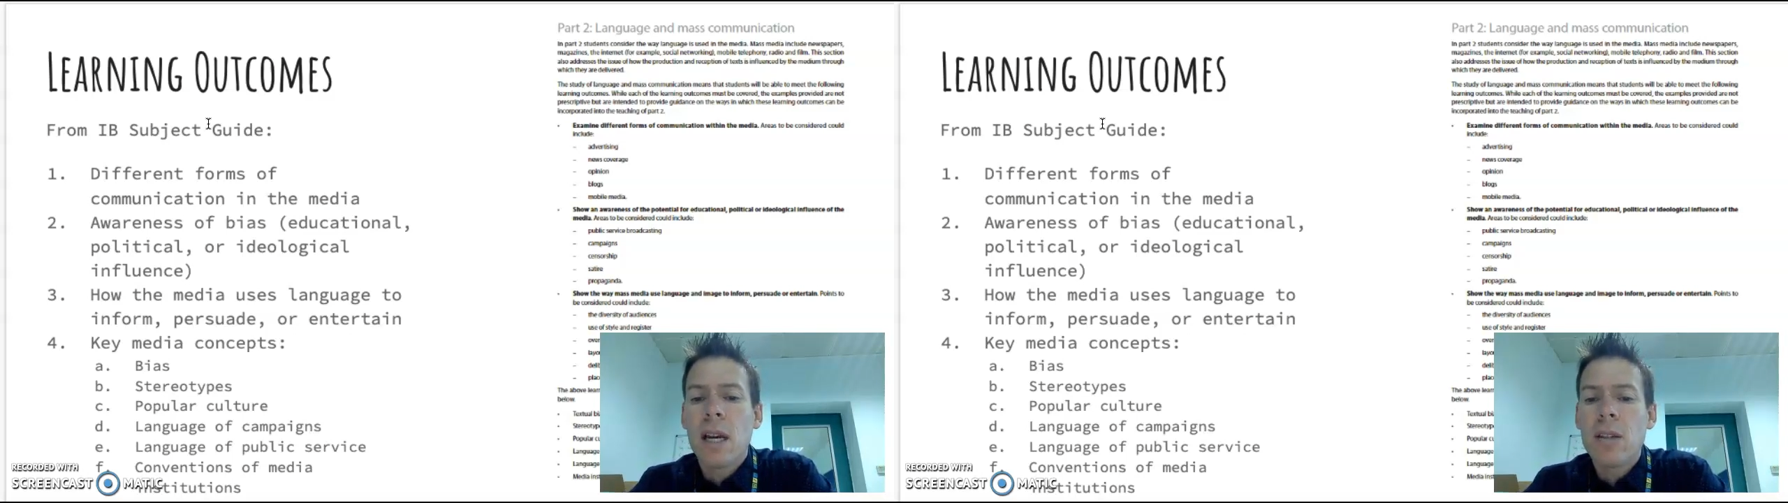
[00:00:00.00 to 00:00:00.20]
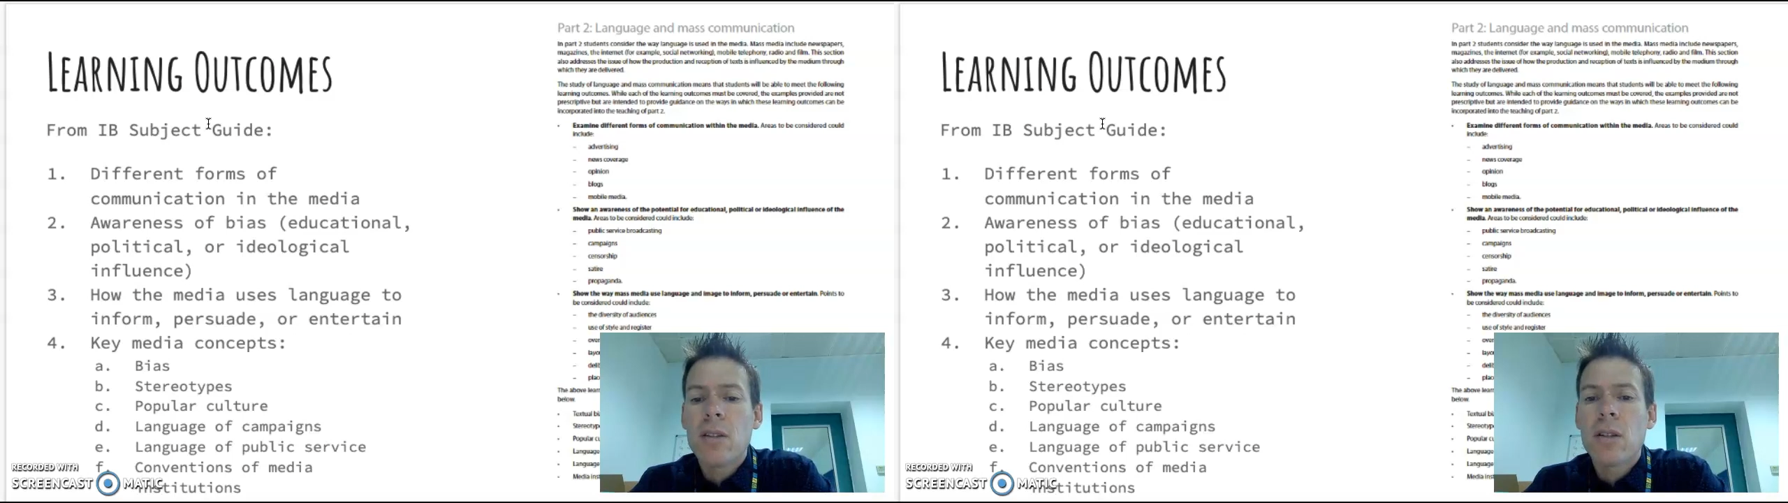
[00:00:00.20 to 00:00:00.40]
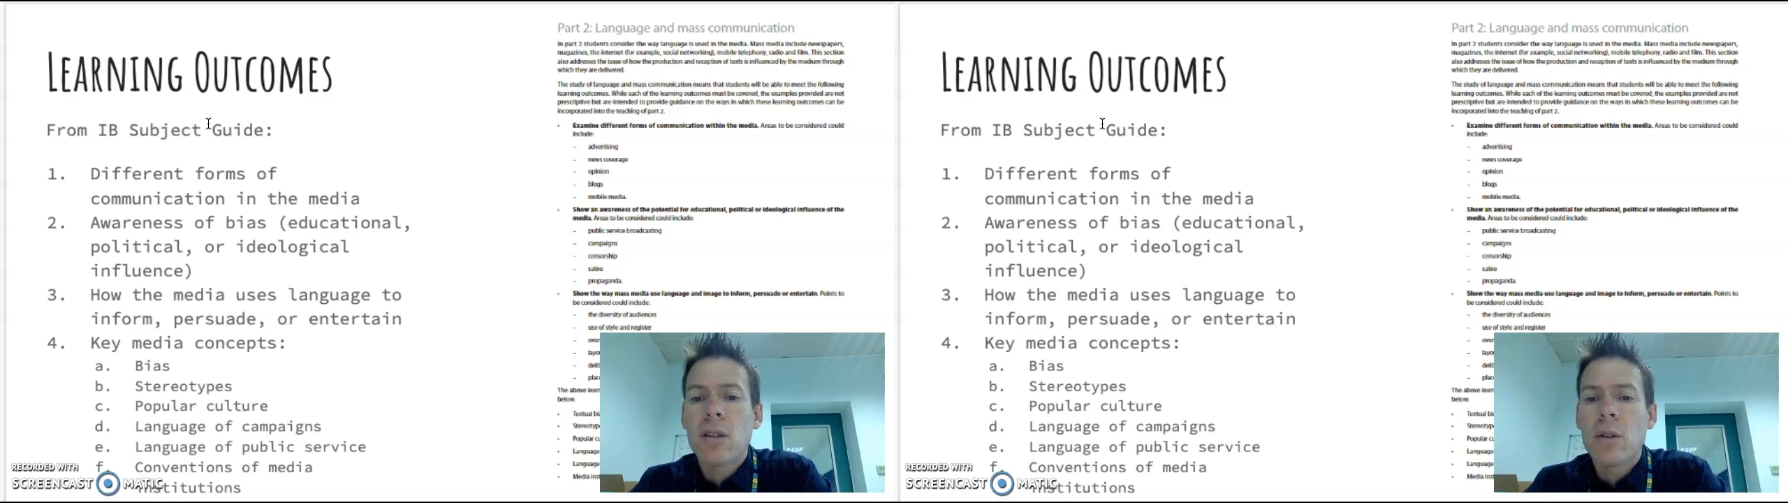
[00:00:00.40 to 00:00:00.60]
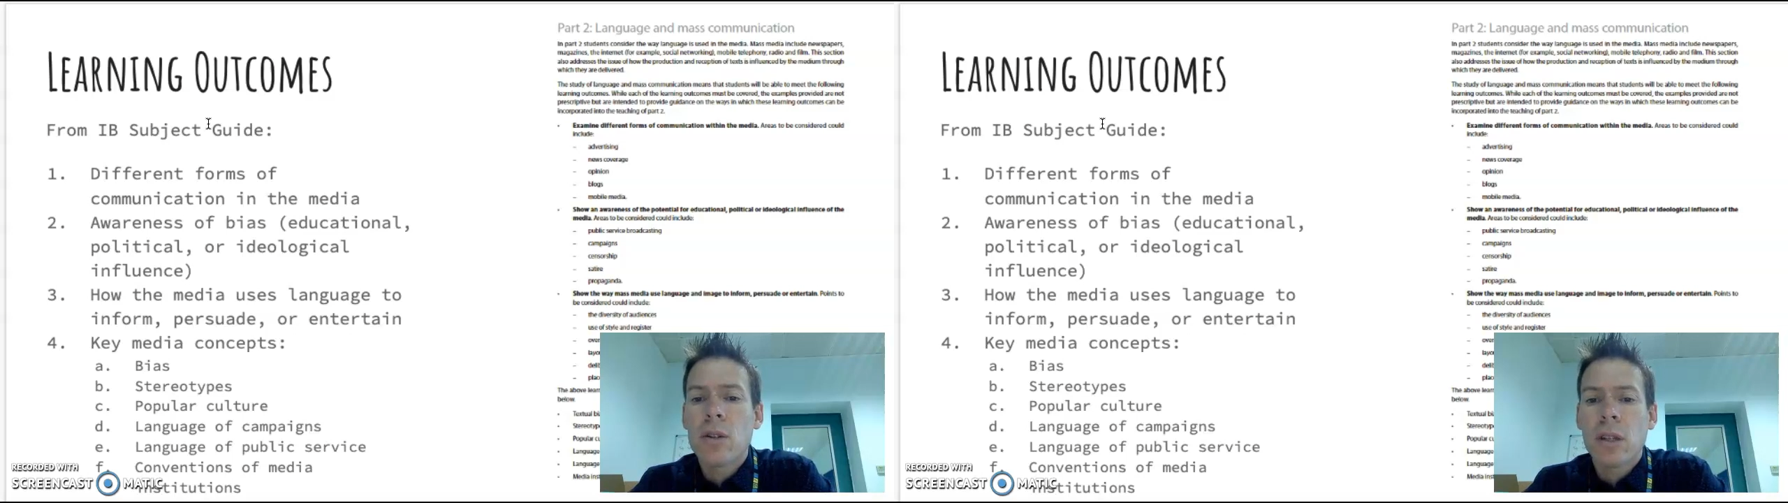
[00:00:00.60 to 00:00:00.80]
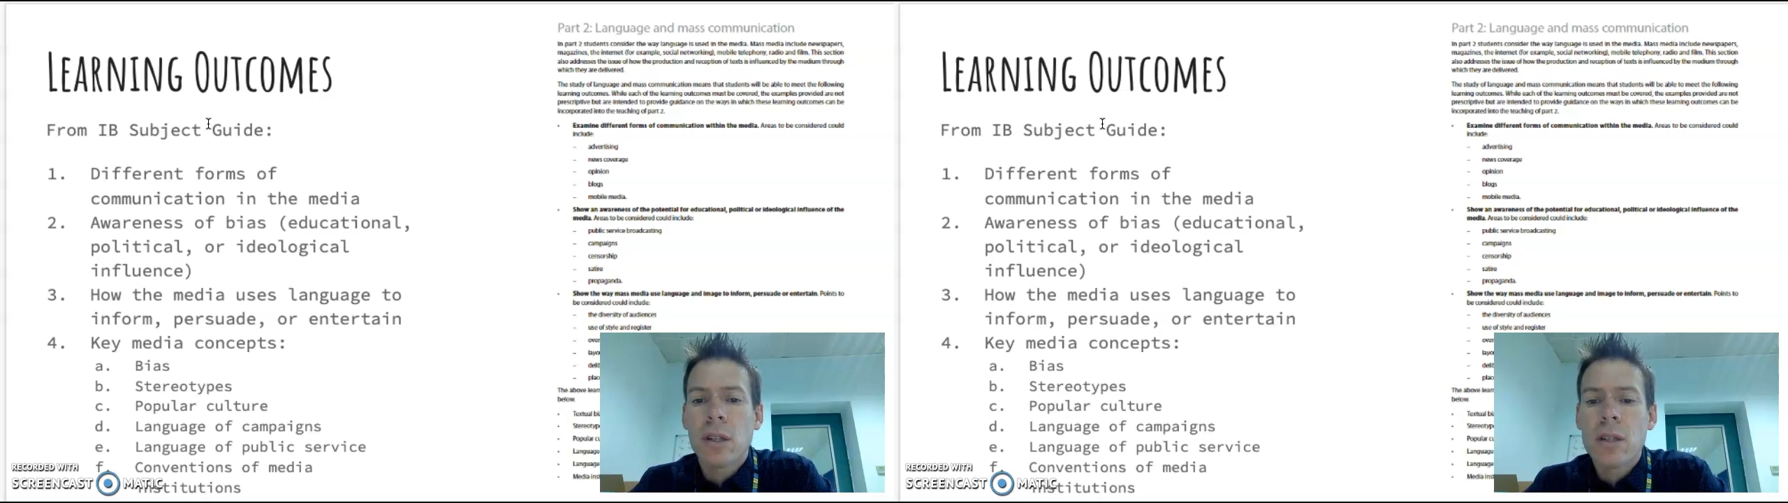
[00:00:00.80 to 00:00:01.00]

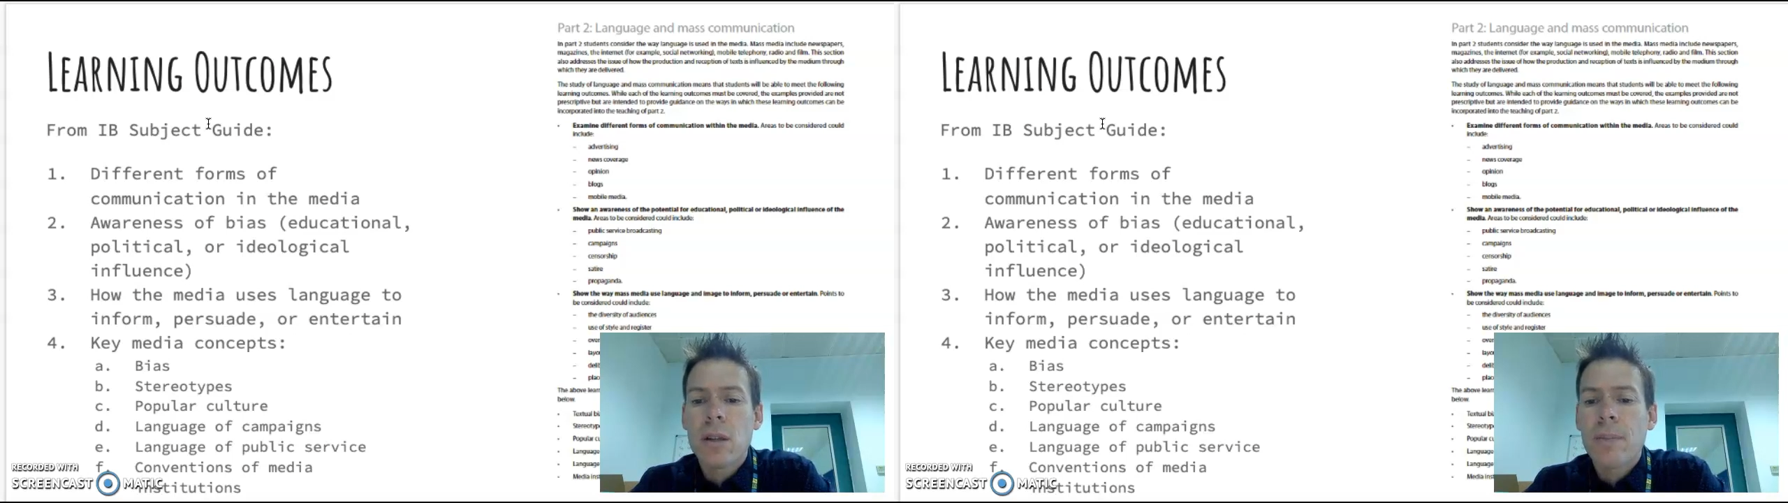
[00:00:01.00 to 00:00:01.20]
institutions.